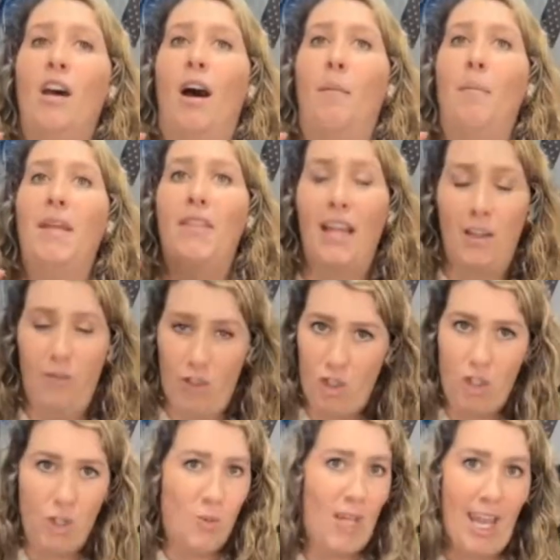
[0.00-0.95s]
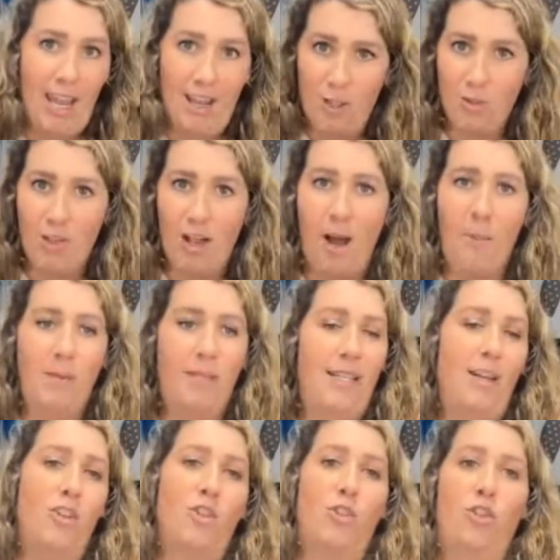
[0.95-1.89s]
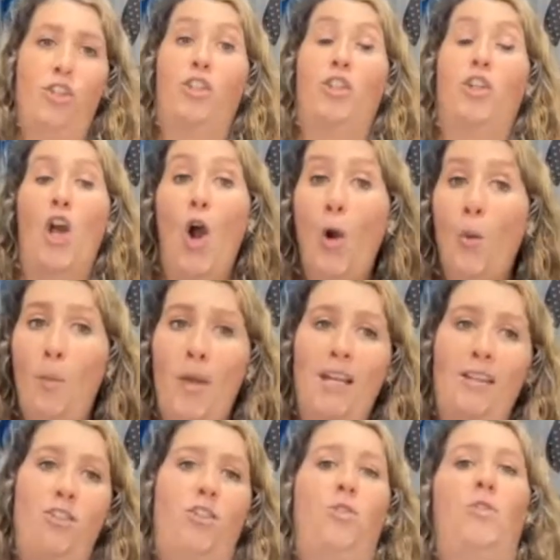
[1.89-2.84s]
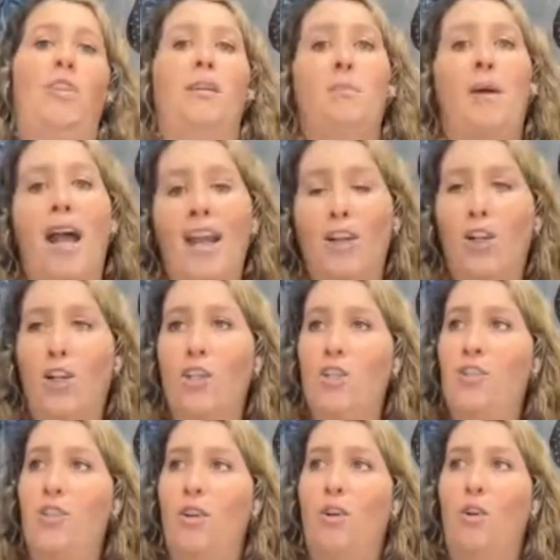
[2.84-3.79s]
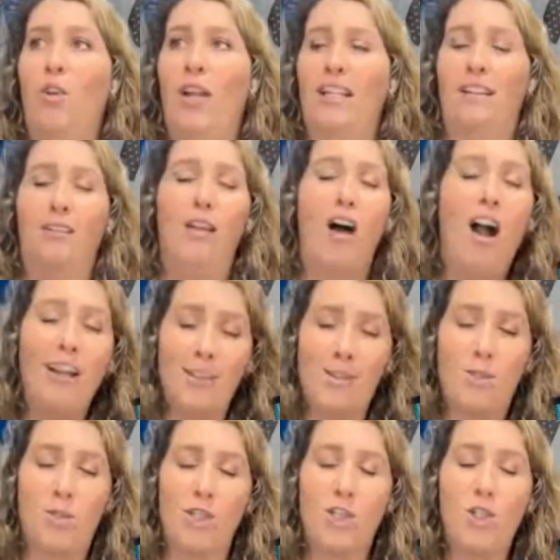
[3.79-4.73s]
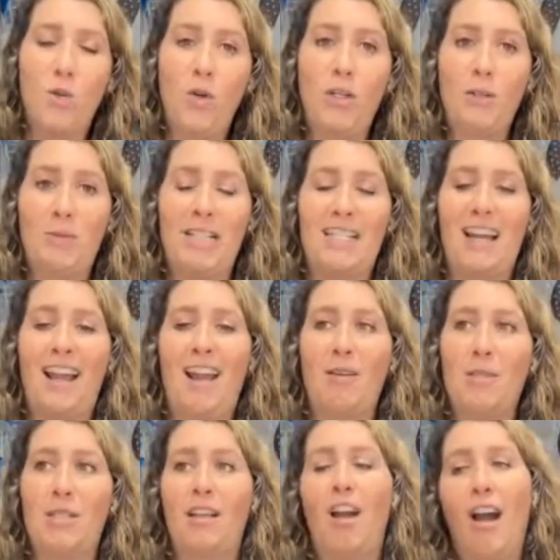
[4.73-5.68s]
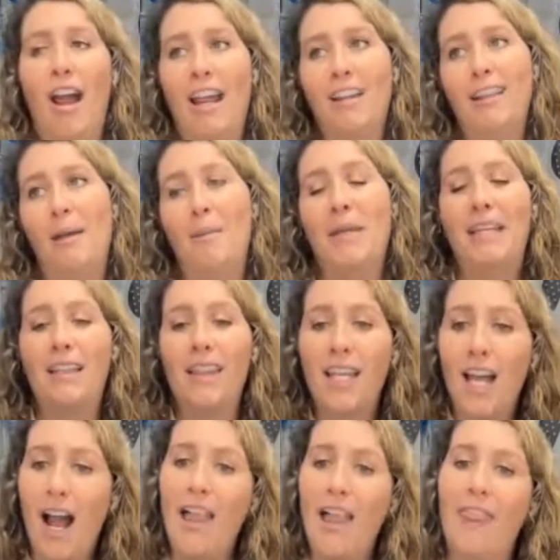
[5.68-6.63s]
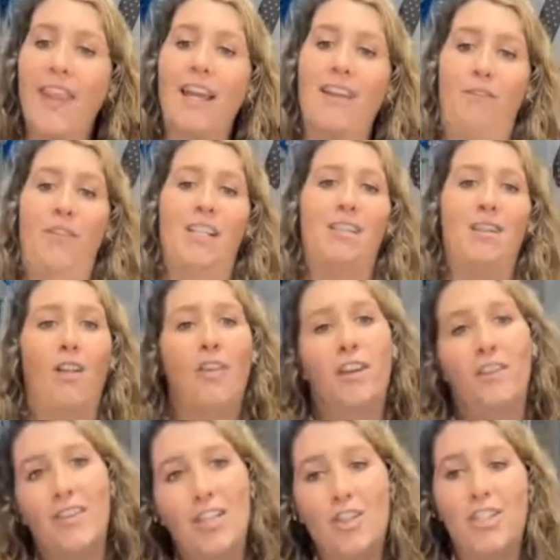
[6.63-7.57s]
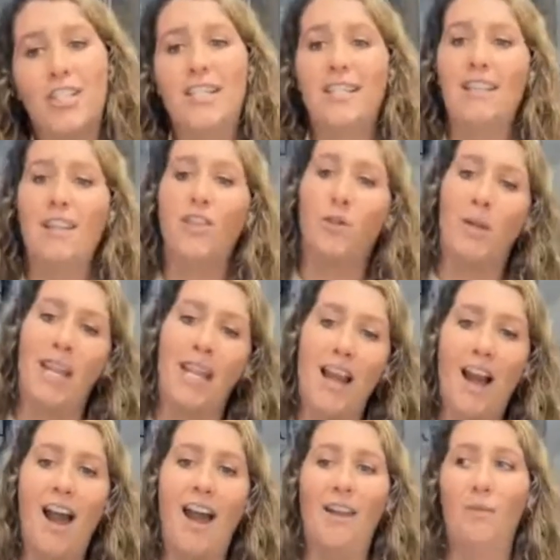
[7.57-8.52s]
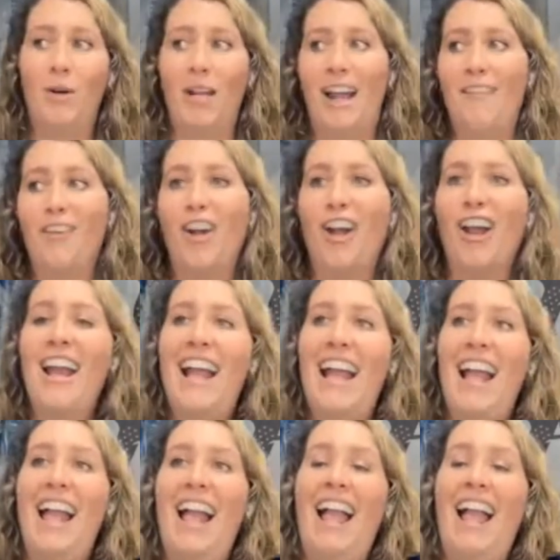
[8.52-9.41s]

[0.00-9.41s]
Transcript: Um, in that division, you can't use compensators or you're an open shooting minor. So, like, the longest story short was I was like, all right, let me get the gun that fits all the divisions and three gun and whatever